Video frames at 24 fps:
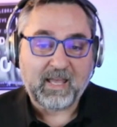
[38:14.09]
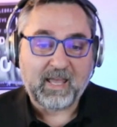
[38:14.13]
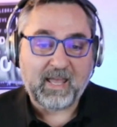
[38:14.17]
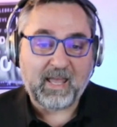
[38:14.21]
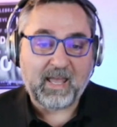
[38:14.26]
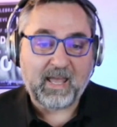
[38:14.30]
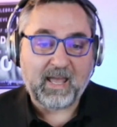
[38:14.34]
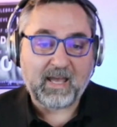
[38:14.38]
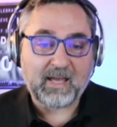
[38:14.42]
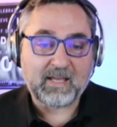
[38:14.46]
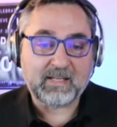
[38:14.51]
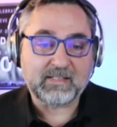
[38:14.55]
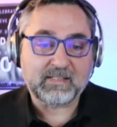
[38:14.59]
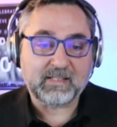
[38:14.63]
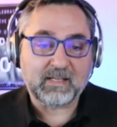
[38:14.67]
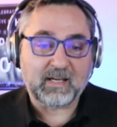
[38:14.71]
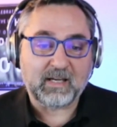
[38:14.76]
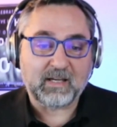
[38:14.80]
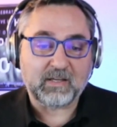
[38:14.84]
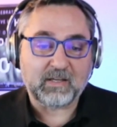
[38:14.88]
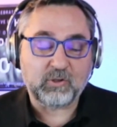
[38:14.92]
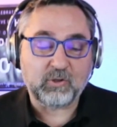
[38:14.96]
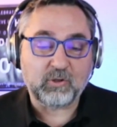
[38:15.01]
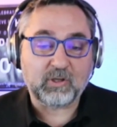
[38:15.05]
And
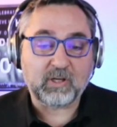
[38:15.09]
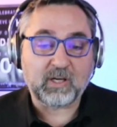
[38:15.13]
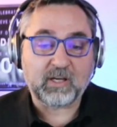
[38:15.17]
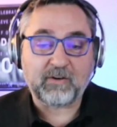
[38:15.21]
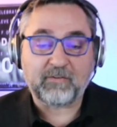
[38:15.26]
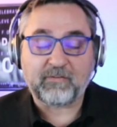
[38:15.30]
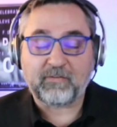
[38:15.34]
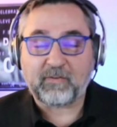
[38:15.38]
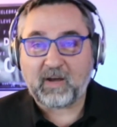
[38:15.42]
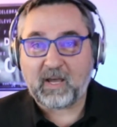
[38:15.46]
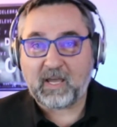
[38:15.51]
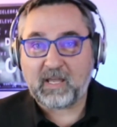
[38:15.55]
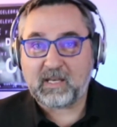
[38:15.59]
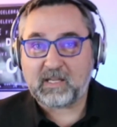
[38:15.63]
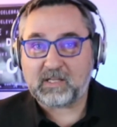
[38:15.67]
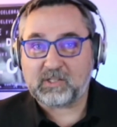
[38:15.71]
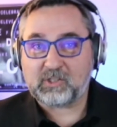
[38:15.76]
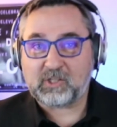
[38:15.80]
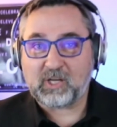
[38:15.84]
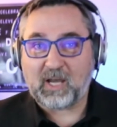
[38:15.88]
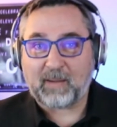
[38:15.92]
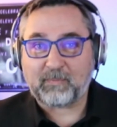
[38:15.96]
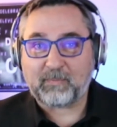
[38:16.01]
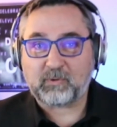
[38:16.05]
you're going to find a
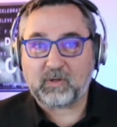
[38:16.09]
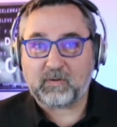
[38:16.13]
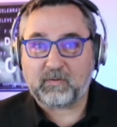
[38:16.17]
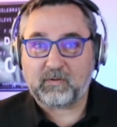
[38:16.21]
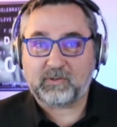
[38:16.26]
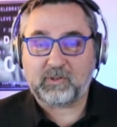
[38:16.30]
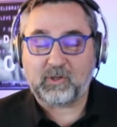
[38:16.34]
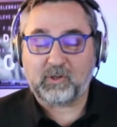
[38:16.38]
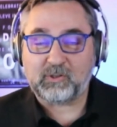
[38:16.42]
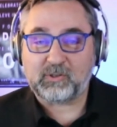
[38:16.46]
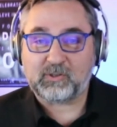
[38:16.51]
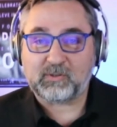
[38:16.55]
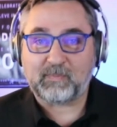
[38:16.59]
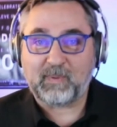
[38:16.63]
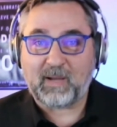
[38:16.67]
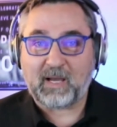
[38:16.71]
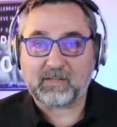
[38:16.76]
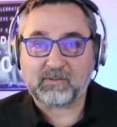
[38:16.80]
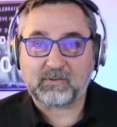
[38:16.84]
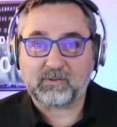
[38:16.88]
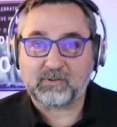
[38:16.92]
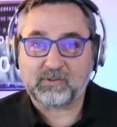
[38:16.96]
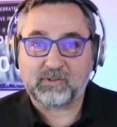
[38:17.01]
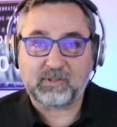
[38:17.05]
chapter of the
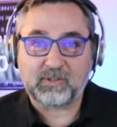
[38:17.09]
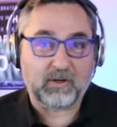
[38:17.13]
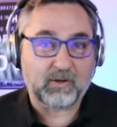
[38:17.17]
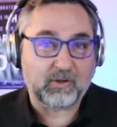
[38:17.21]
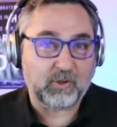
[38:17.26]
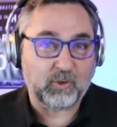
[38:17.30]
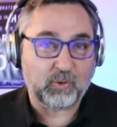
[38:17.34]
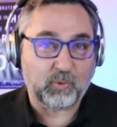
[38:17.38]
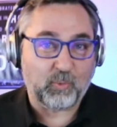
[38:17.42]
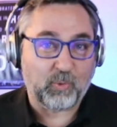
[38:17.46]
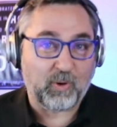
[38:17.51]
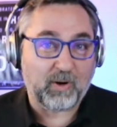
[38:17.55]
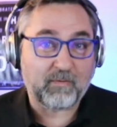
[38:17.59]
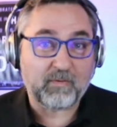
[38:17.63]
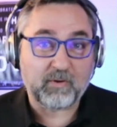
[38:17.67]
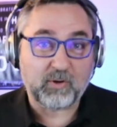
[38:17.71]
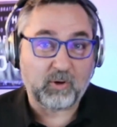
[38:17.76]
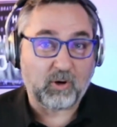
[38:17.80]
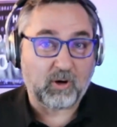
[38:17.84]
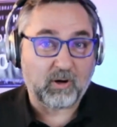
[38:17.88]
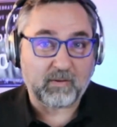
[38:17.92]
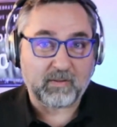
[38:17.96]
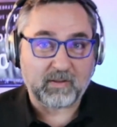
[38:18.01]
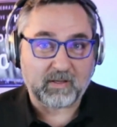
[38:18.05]
Toastmasters near you, wherever
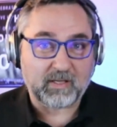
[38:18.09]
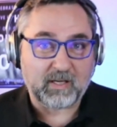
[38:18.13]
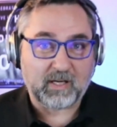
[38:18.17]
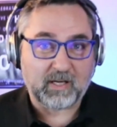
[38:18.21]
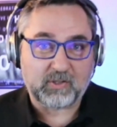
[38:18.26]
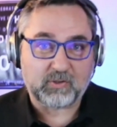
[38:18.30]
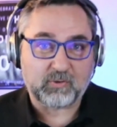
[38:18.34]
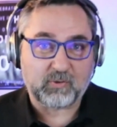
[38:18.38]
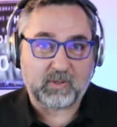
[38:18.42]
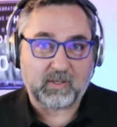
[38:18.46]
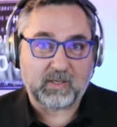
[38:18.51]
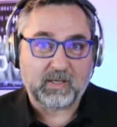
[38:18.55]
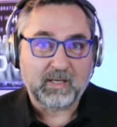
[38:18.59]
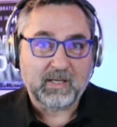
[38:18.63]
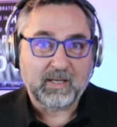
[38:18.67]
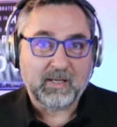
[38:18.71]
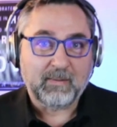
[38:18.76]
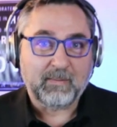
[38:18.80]
you are in the country,